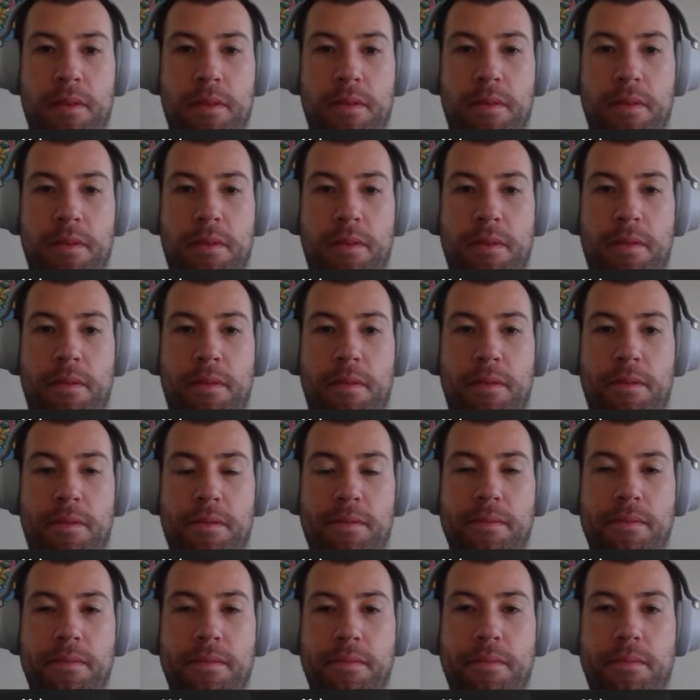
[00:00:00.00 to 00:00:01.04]

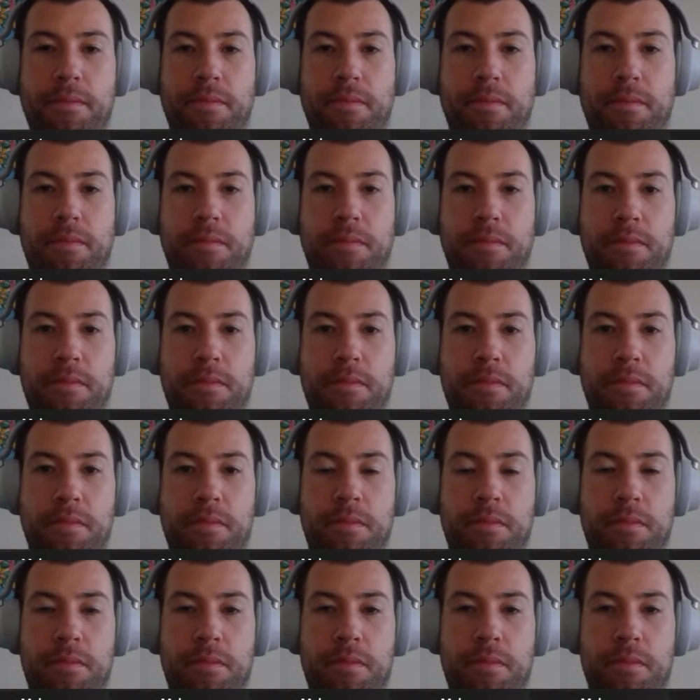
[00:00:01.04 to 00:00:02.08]

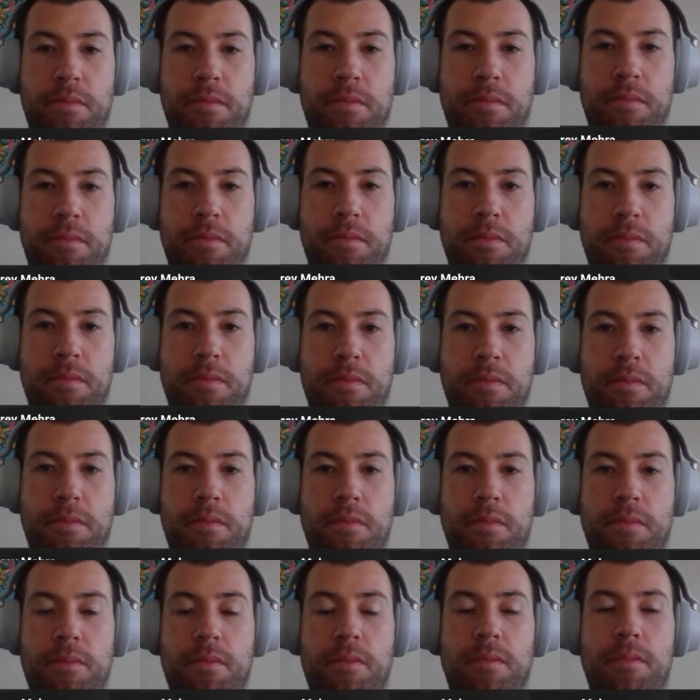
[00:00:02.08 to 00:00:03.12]

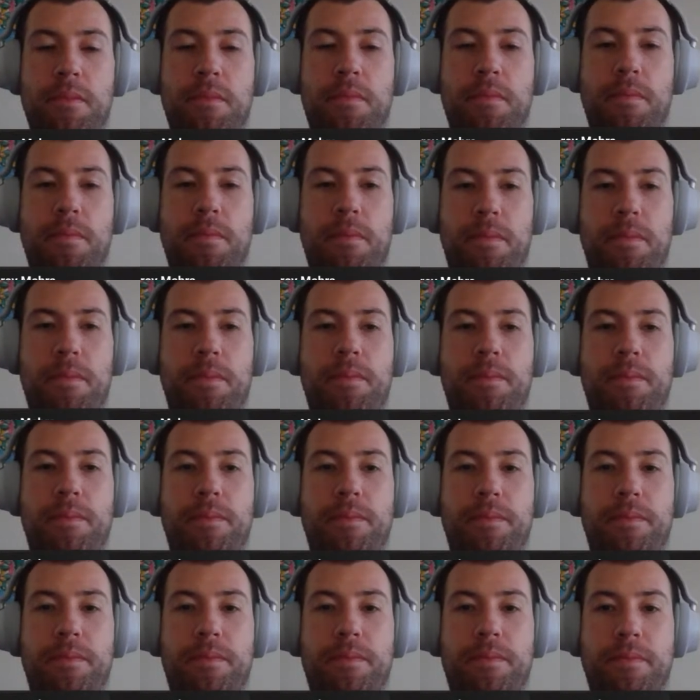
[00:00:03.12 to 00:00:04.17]

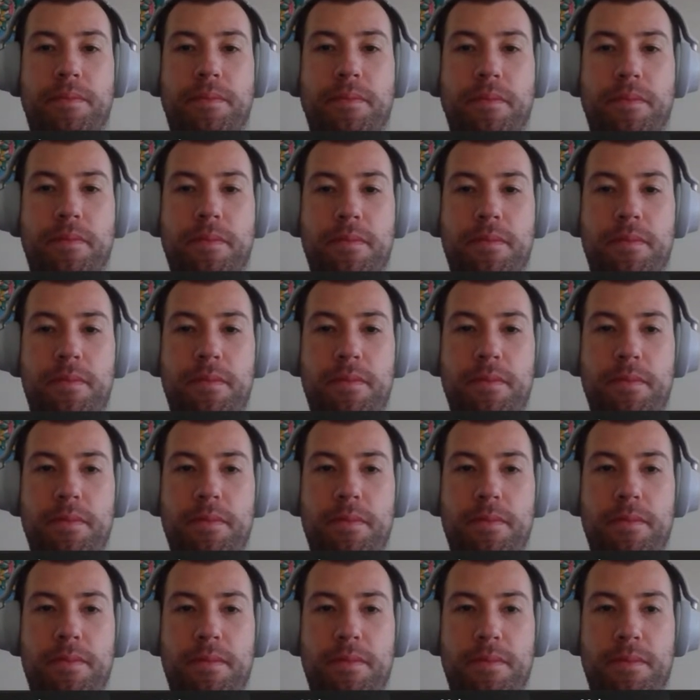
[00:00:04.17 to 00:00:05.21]

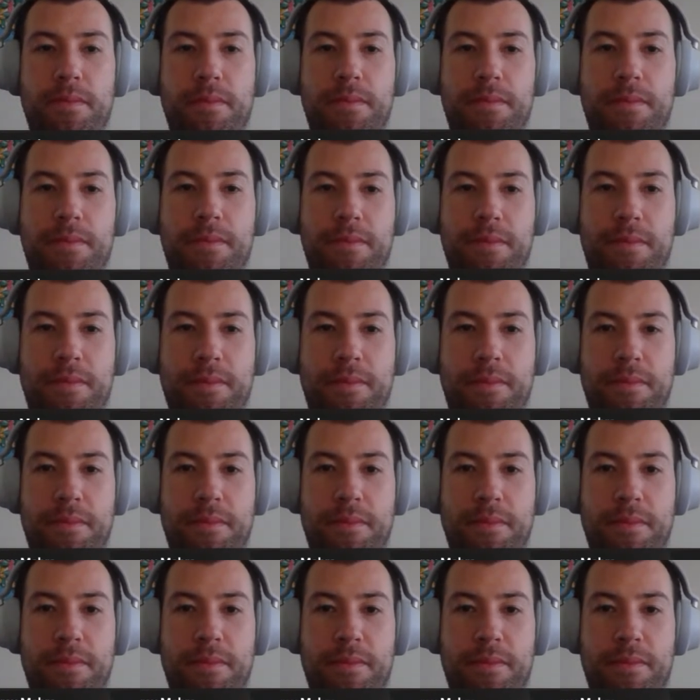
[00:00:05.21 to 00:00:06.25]

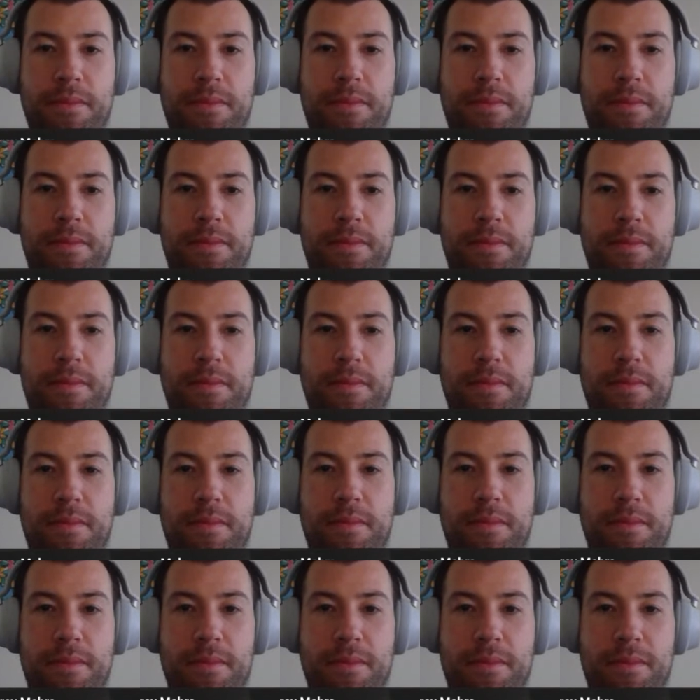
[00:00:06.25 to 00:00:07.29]

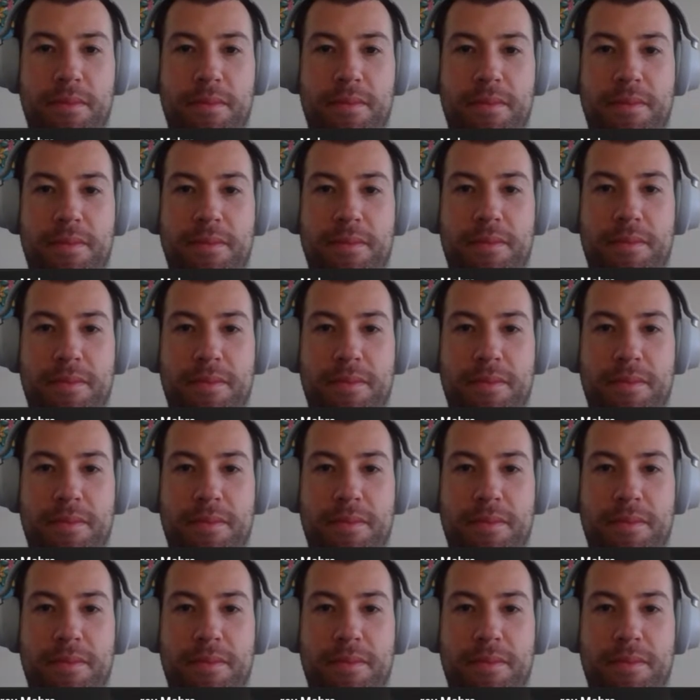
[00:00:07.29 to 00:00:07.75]
[no speech]